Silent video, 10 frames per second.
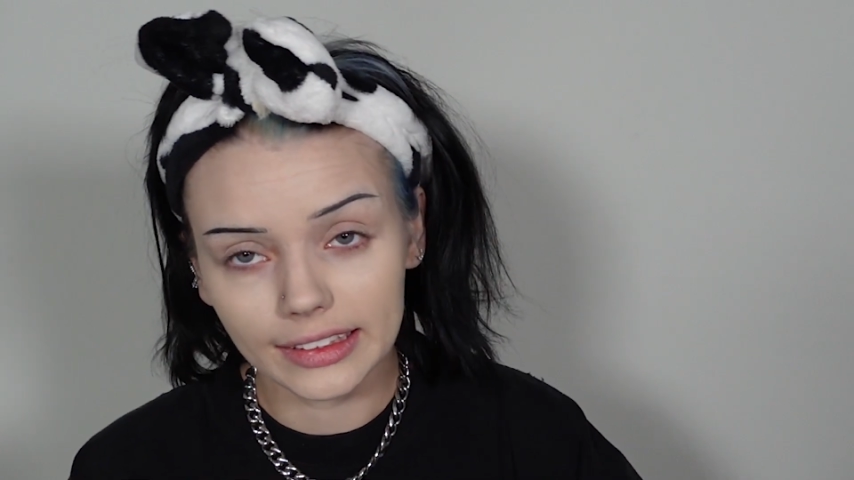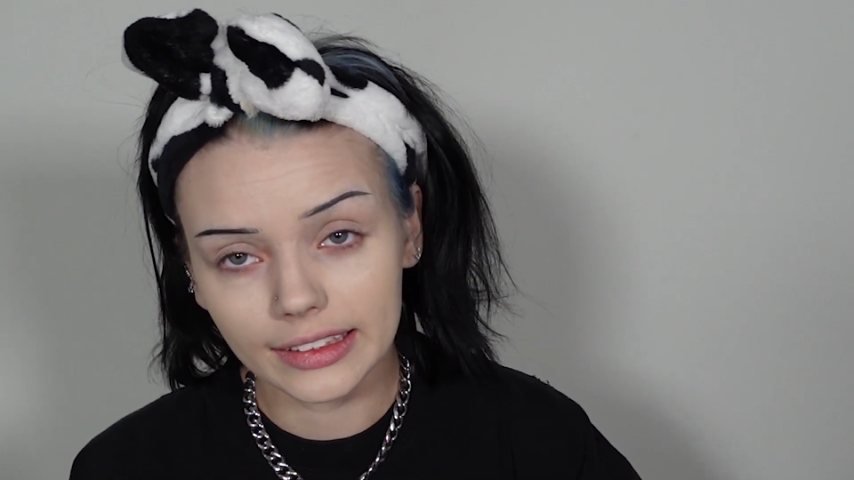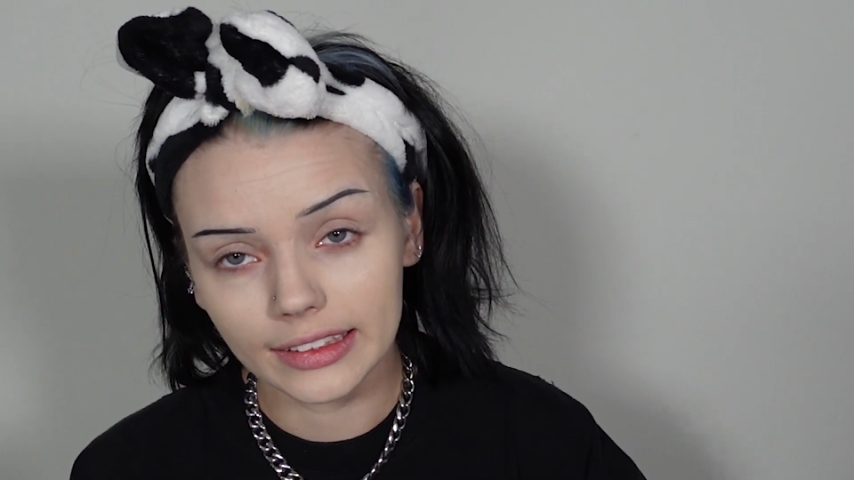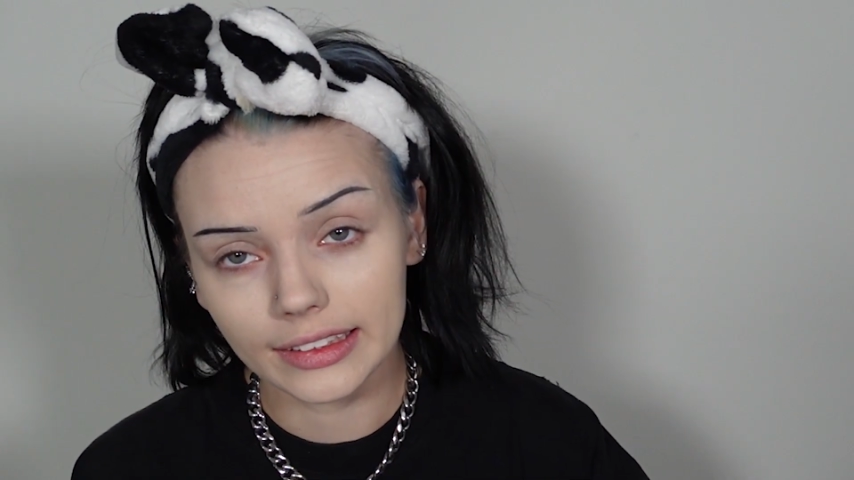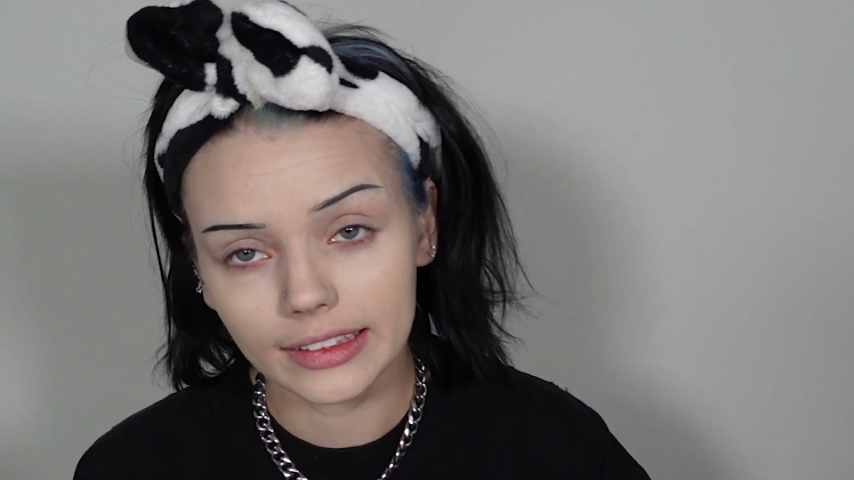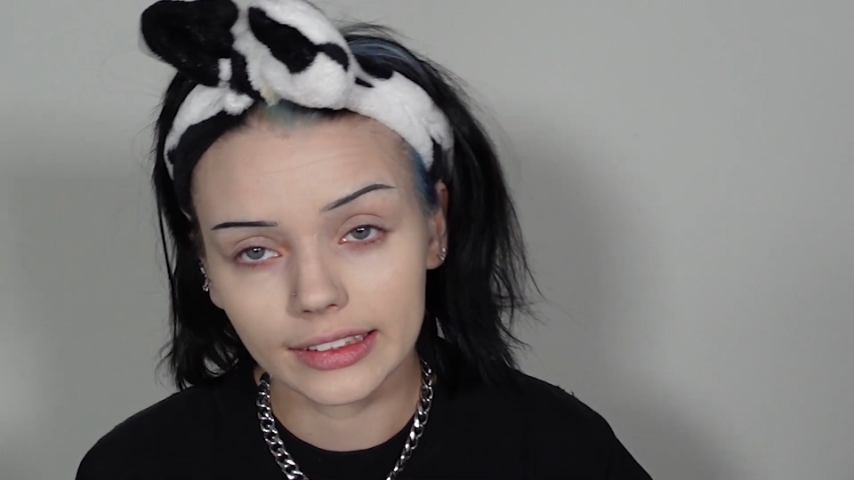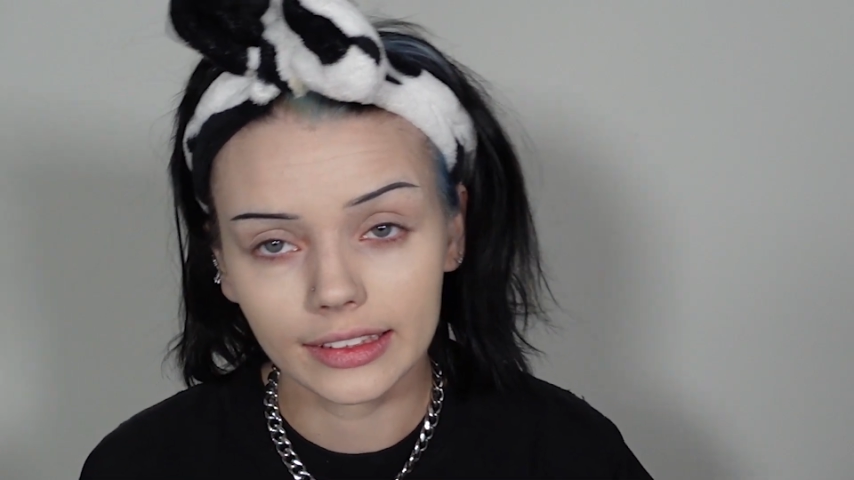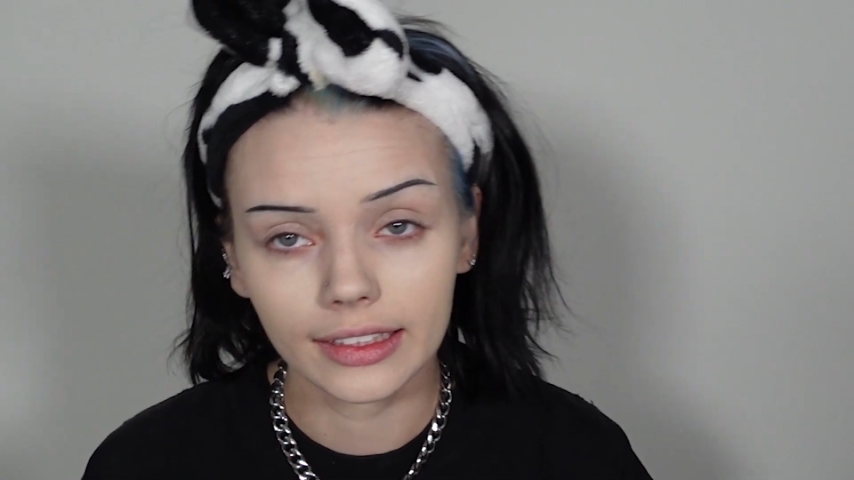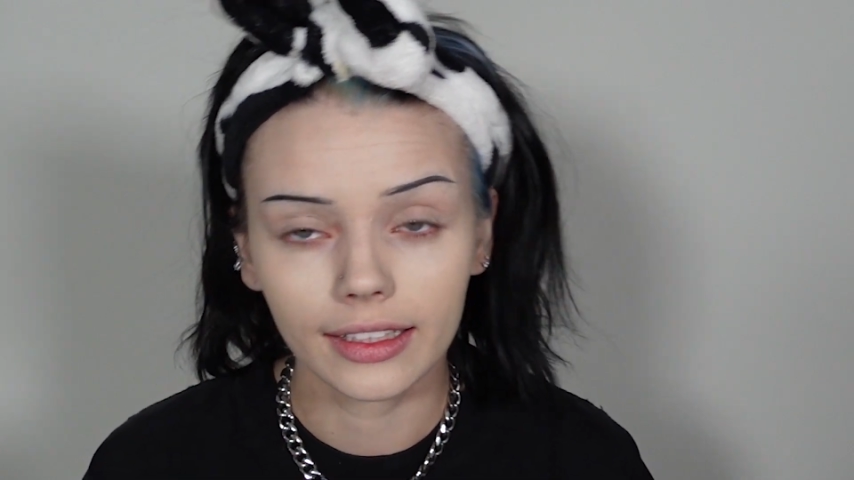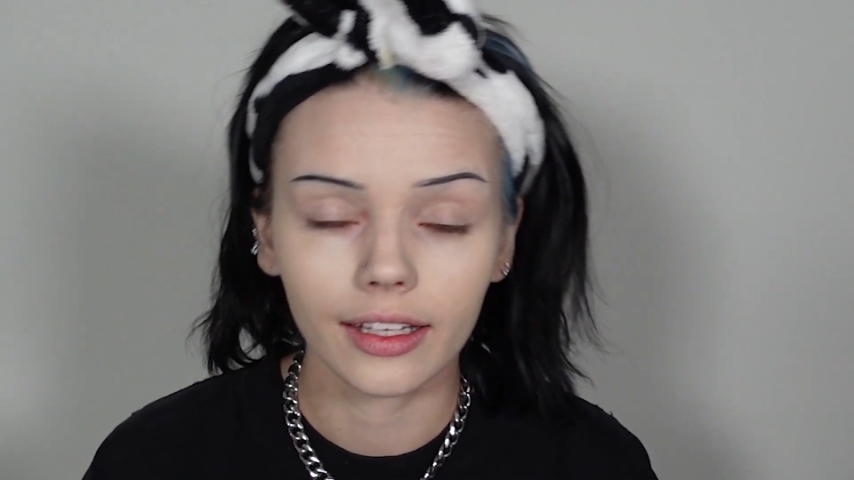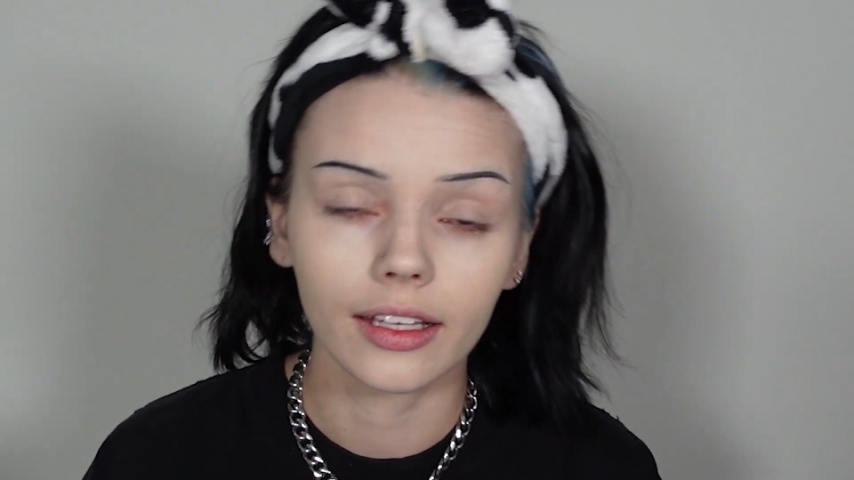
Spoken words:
Is that what I do?